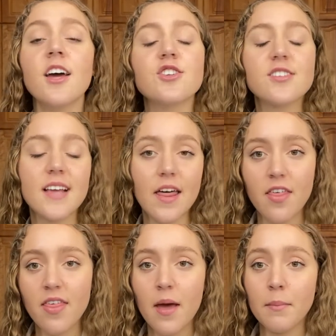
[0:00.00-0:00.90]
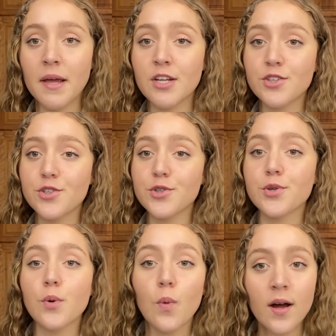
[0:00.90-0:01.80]
Just gather them
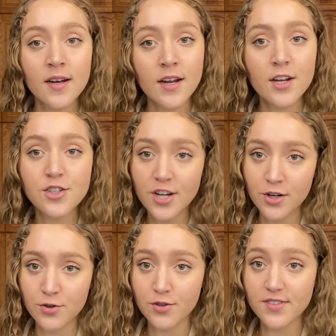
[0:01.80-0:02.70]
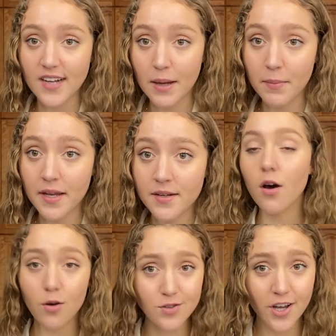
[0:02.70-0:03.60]
into one general statement.
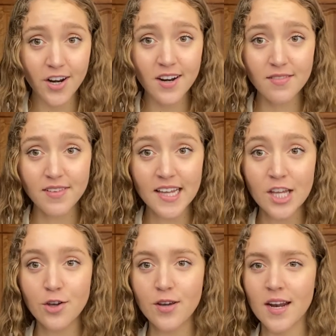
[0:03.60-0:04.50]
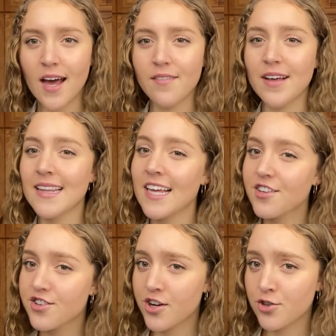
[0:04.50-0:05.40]
Alternatively, you can have a
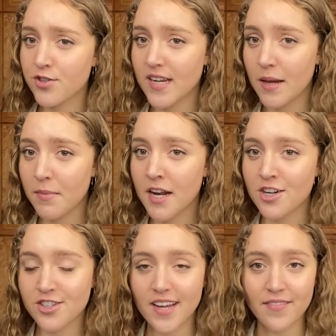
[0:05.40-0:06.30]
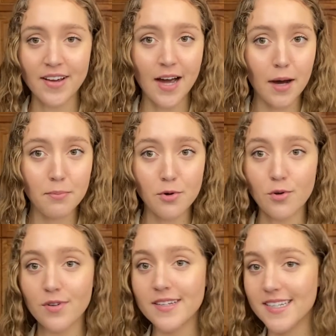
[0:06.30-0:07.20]
less general statement and just have a
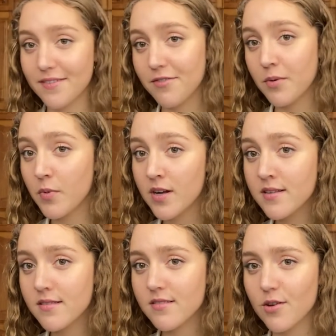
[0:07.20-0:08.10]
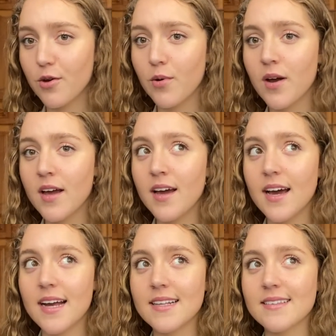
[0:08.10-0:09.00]
couple different ones. So
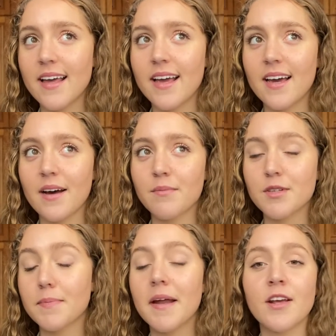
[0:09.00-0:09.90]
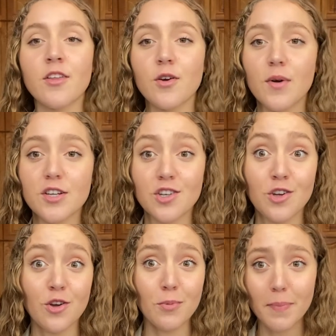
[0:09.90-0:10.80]
it's like, depending on the question,
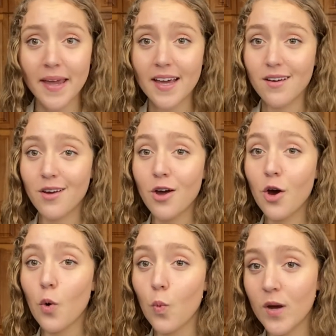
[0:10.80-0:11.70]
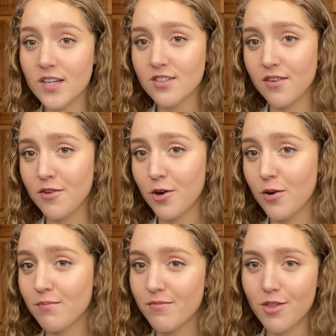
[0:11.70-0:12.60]
you could pick which of
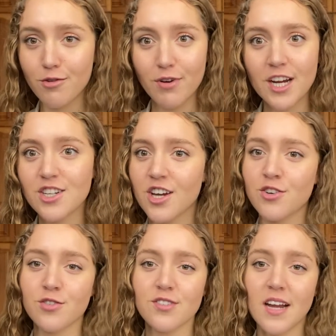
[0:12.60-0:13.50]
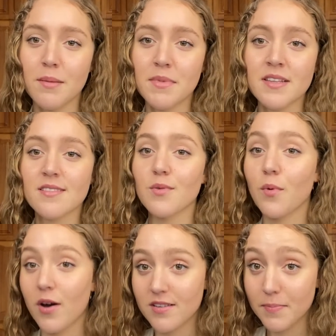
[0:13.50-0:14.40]
your 3 general statements
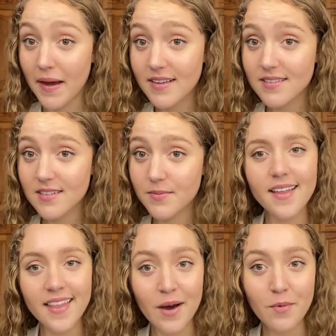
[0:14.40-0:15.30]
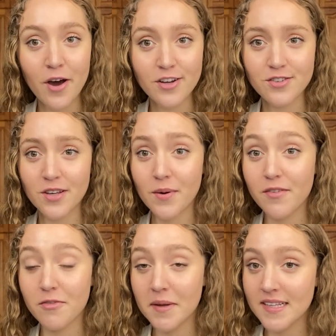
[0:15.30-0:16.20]
works best. That worked really well
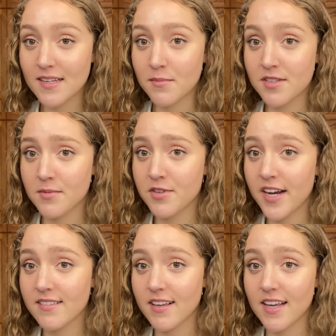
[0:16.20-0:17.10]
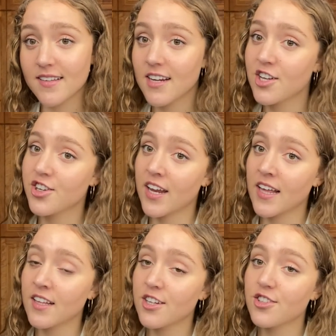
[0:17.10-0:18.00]
for me in some subjects like Extension
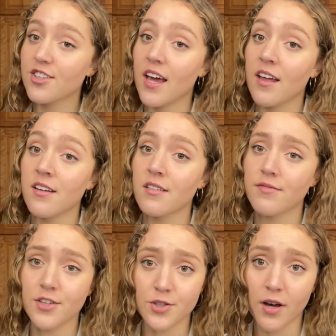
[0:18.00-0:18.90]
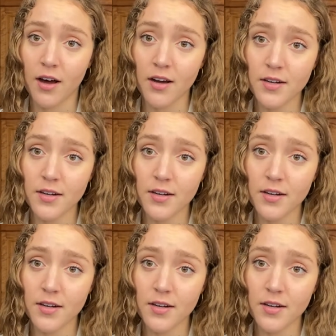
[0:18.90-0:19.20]
English and Visual Art.